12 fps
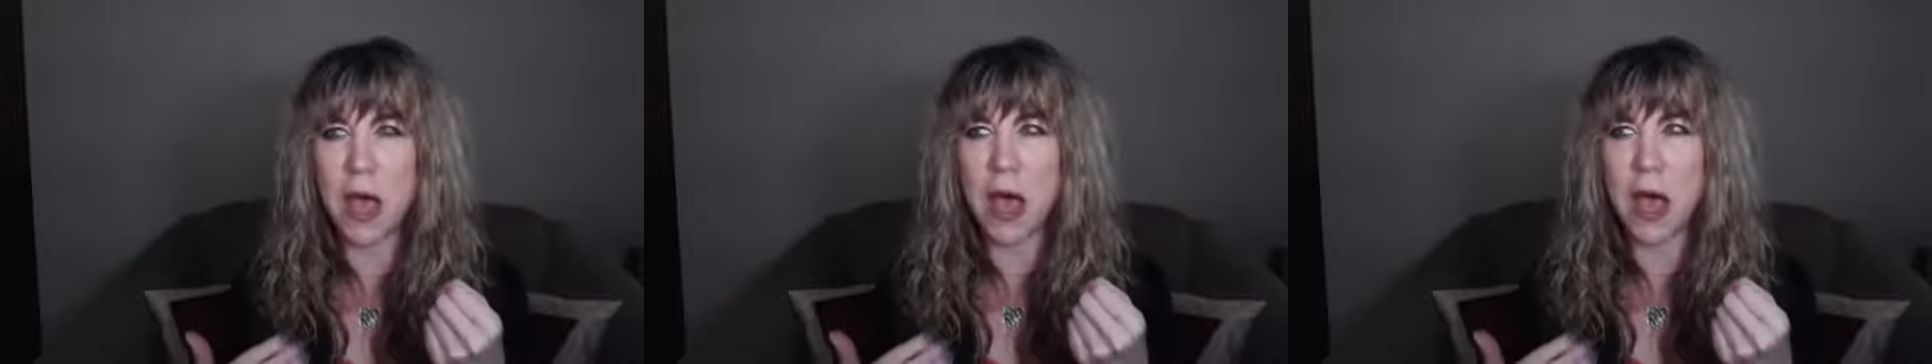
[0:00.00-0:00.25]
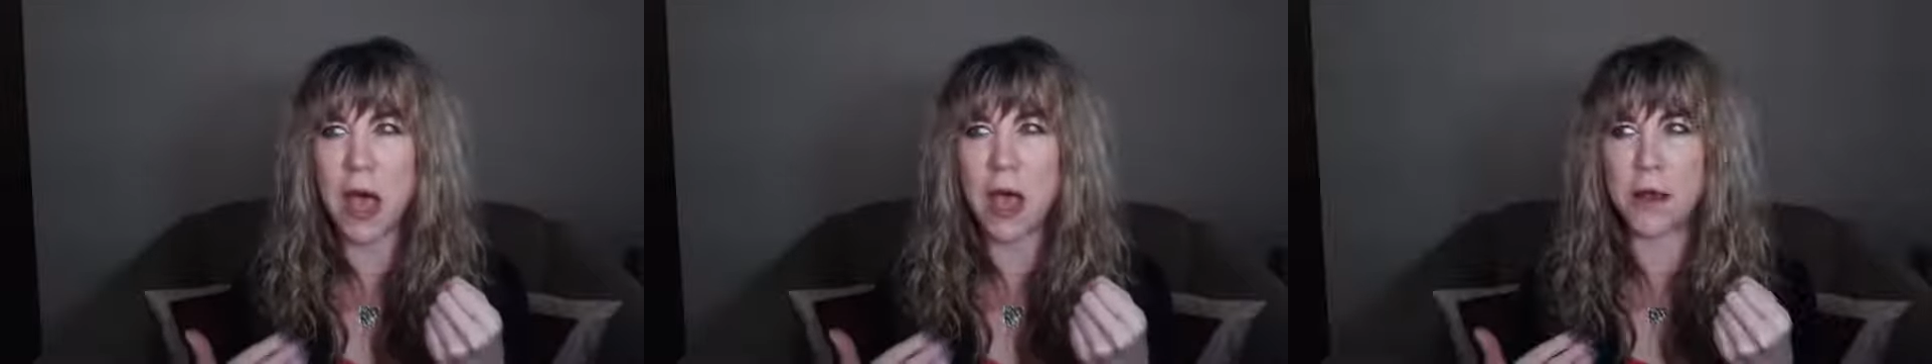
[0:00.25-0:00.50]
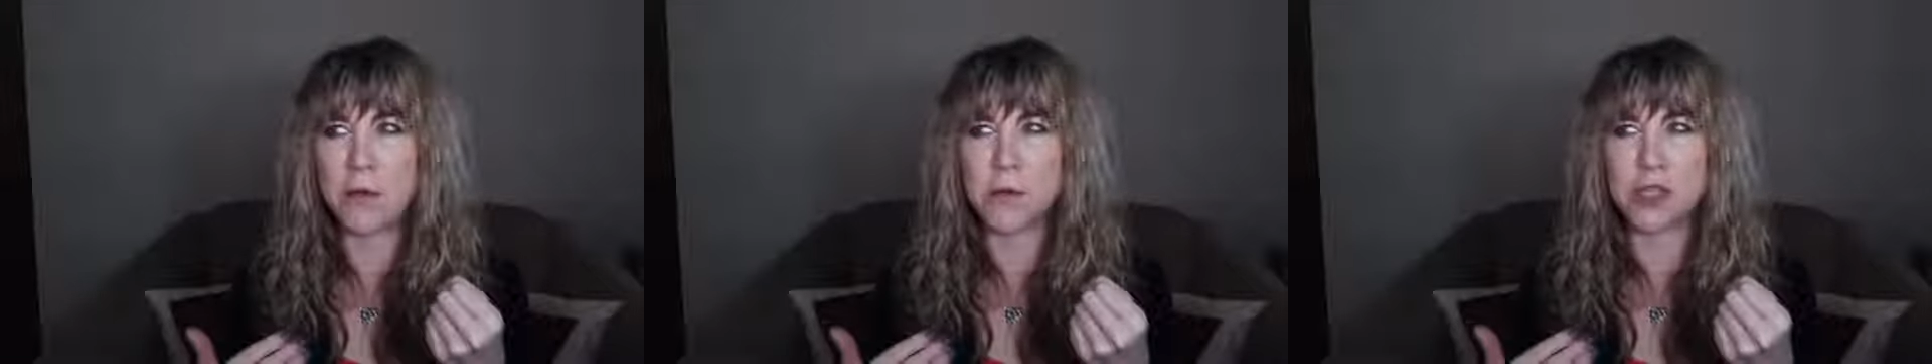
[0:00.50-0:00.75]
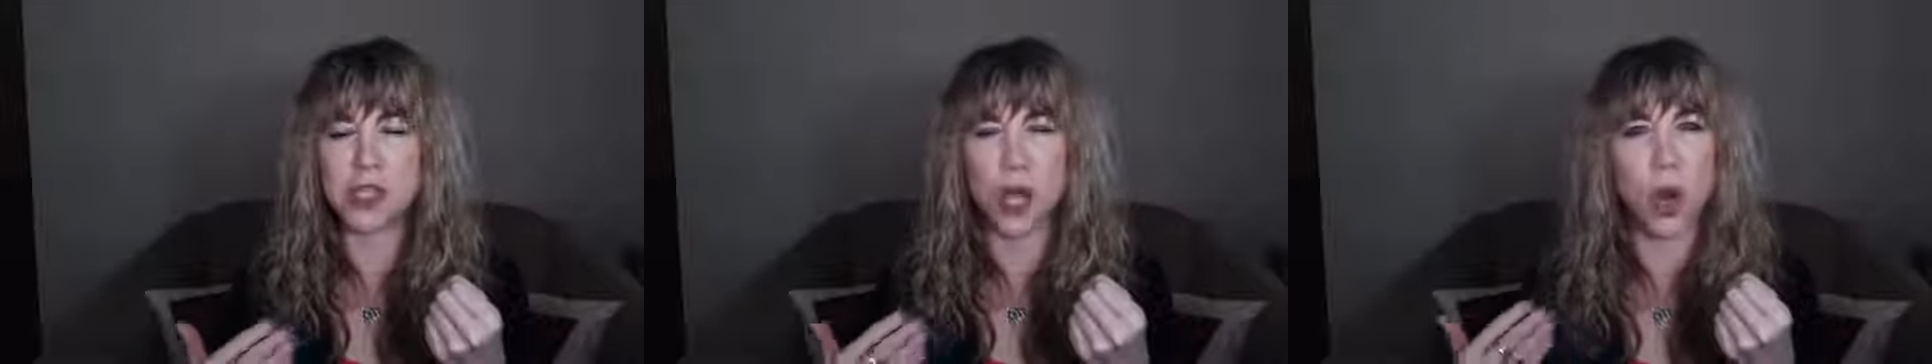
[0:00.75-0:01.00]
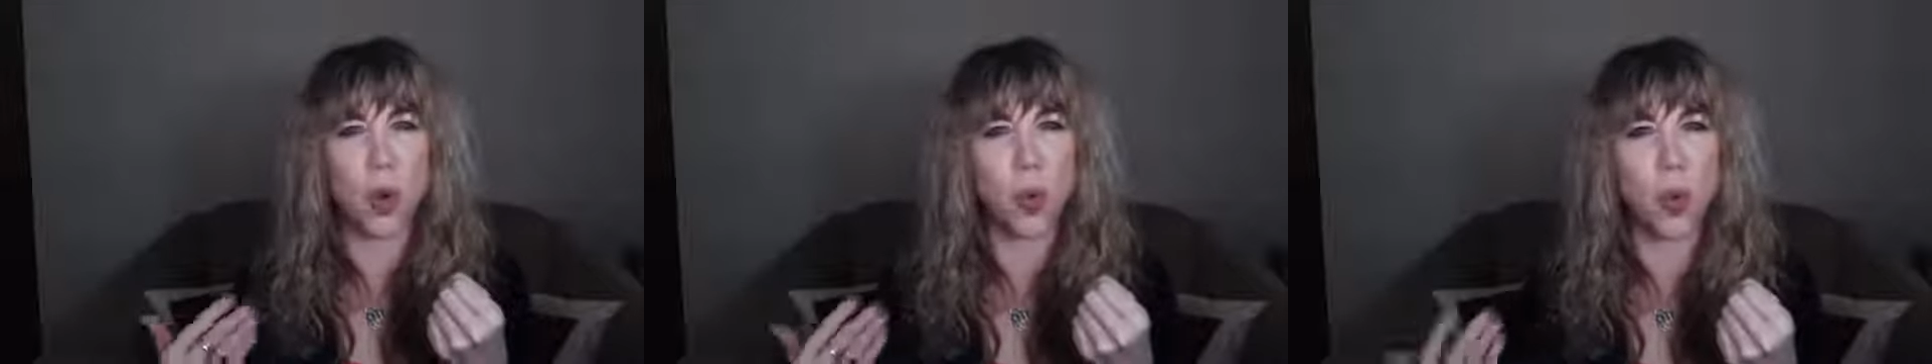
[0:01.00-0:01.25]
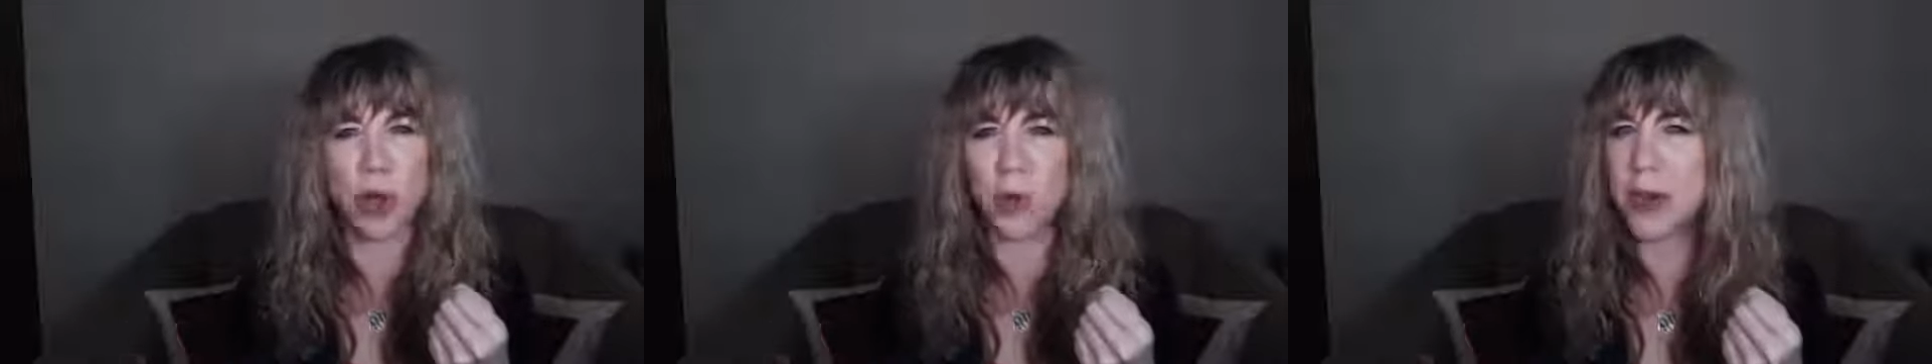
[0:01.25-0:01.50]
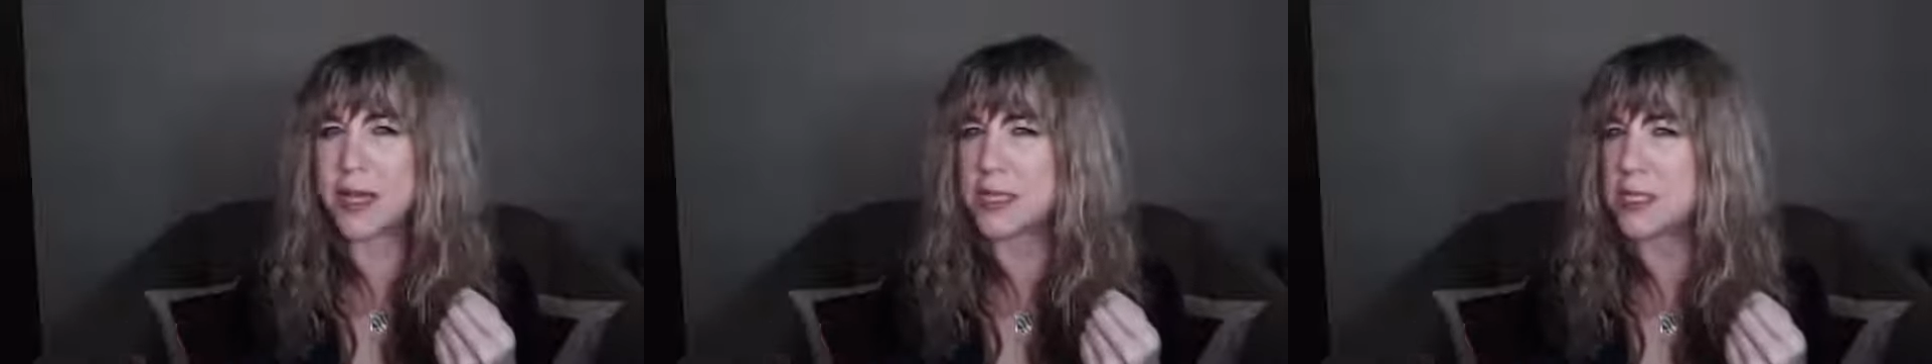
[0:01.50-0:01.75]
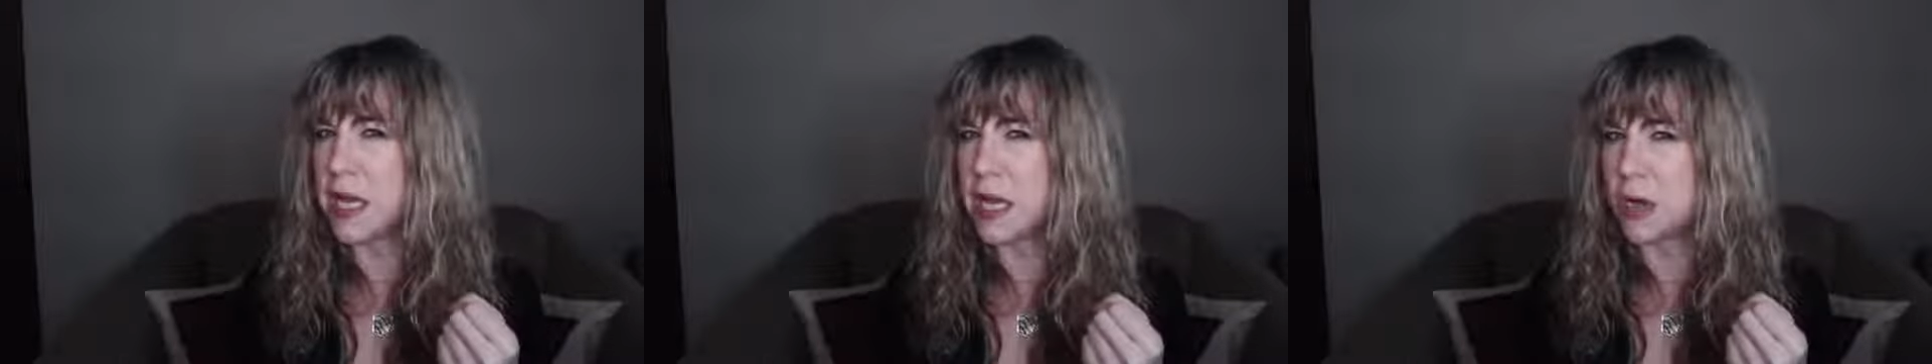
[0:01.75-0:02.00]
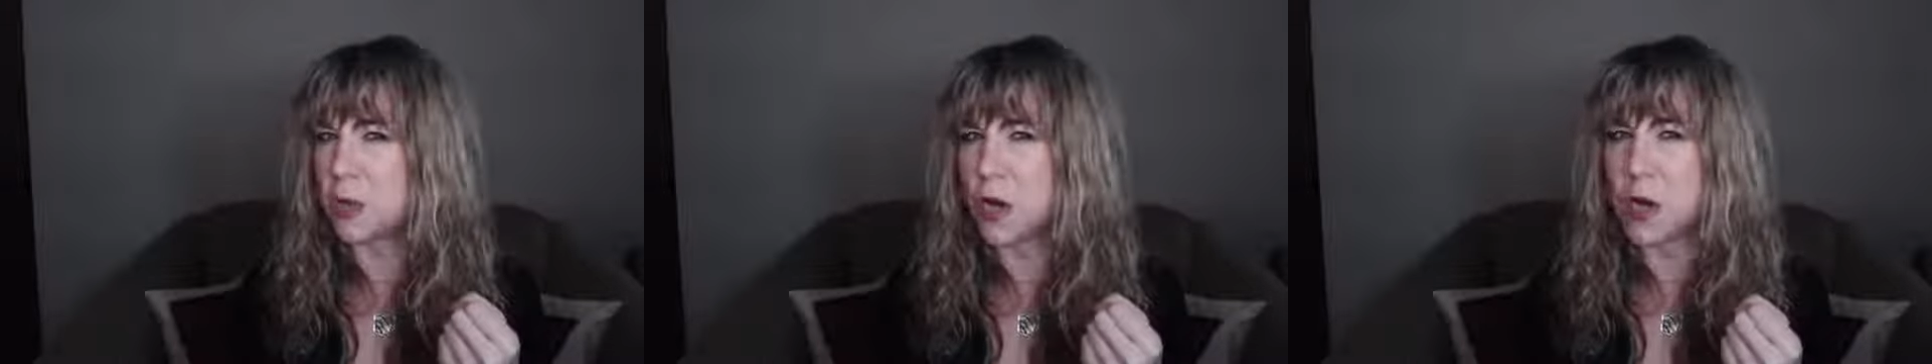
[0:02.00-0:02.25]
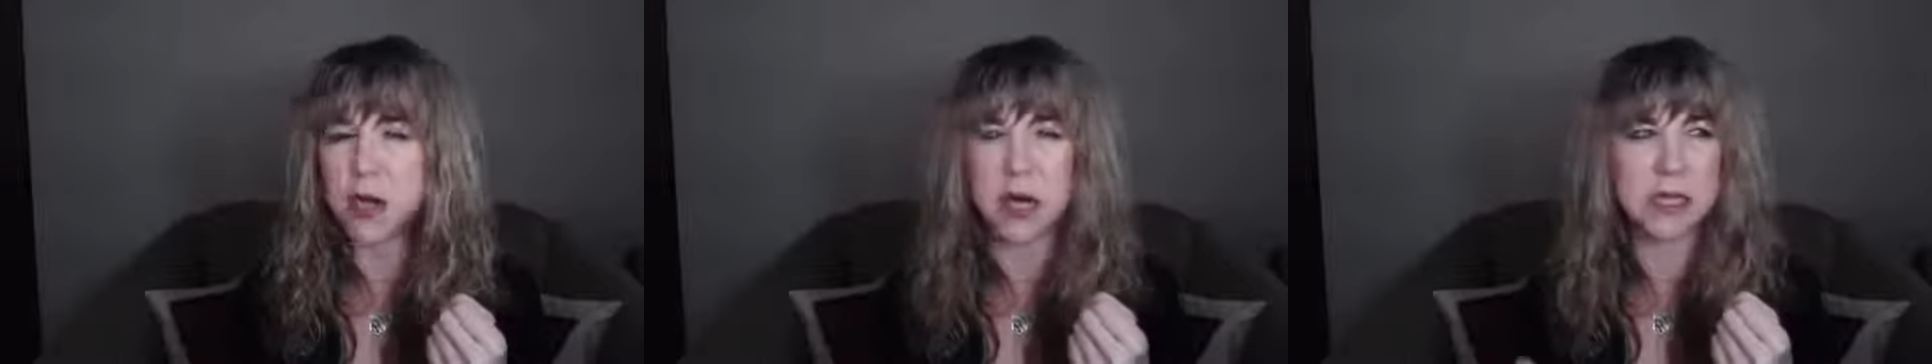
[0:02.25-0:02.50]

Um, so what do I say to her?